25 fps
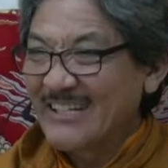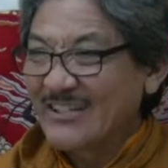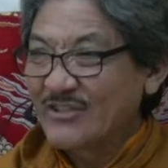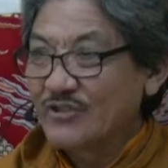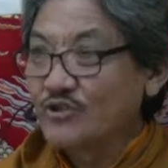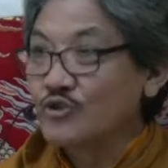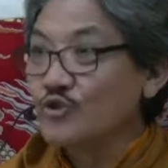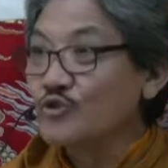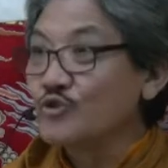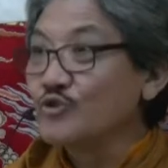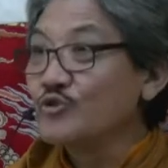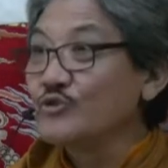
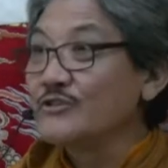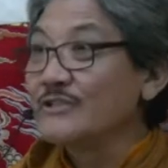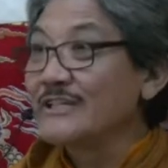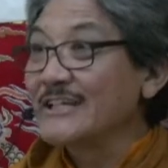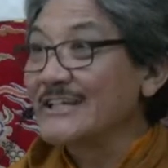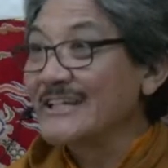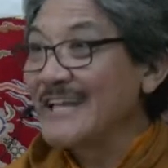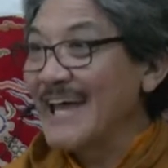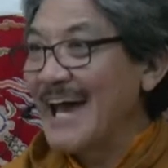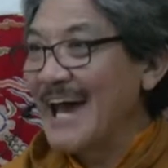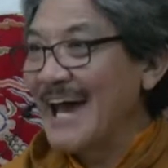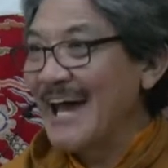Do you
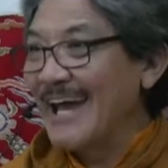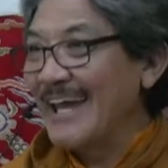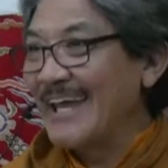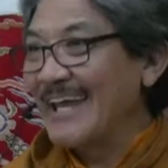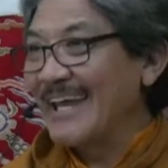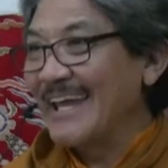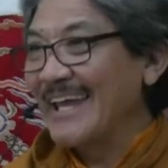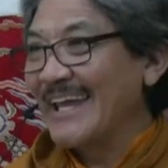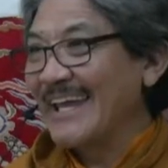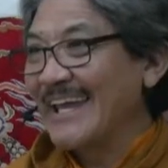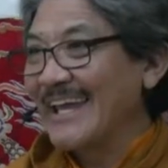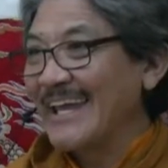deny
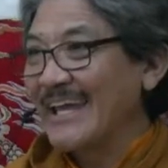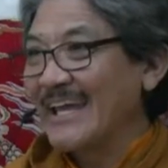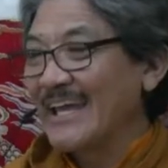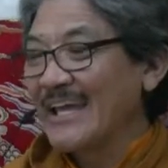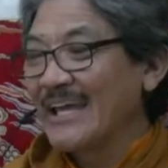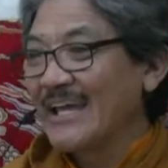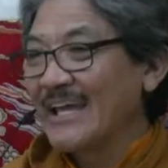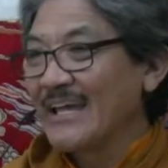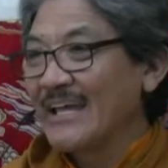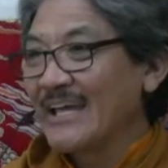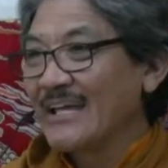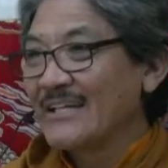
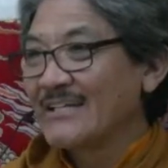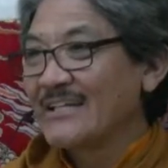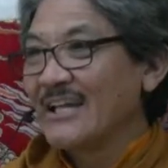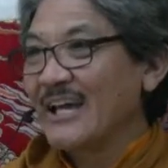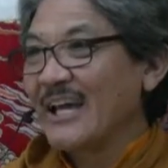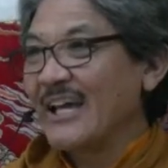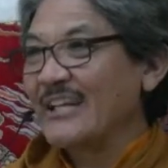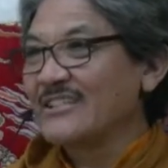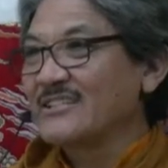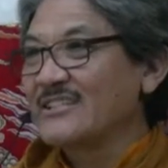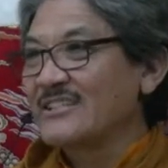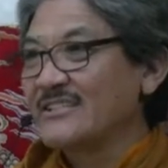
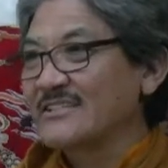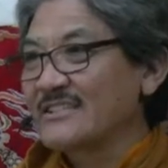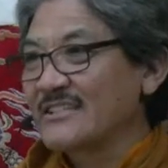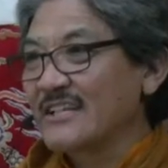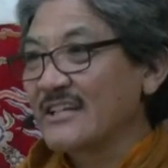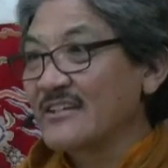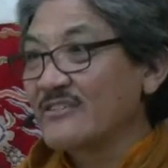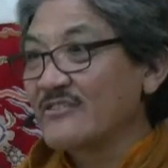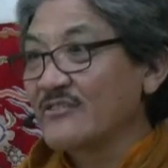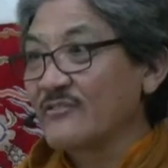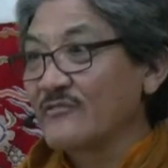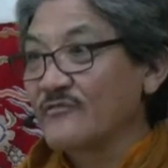the
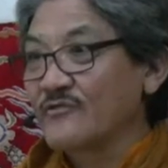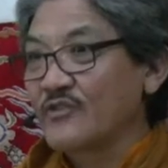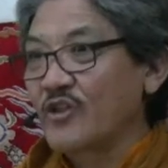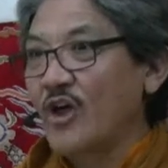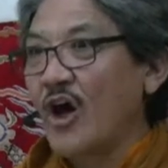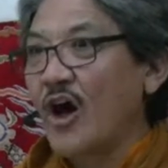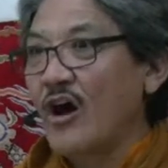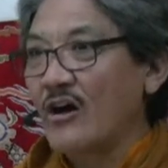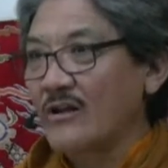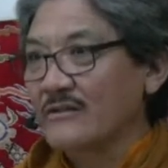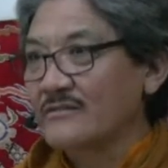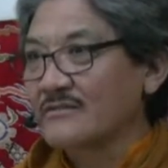existence of
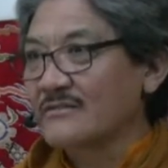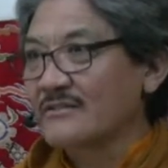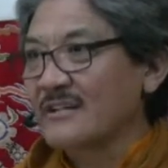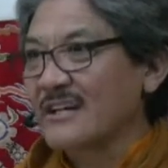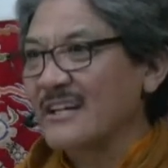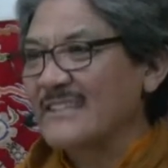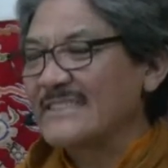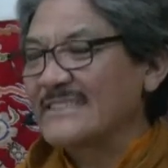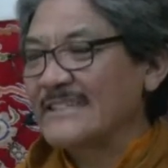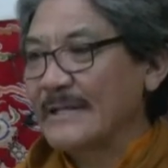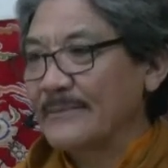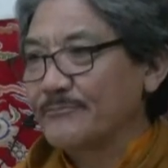thoughts,
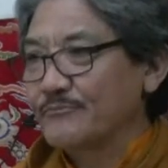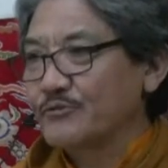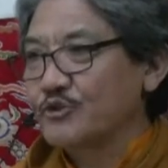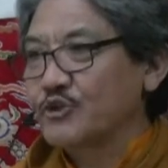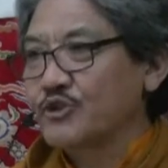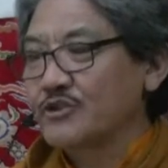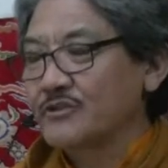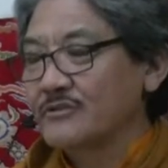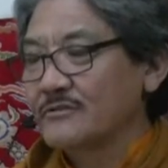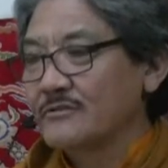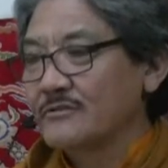conceptions.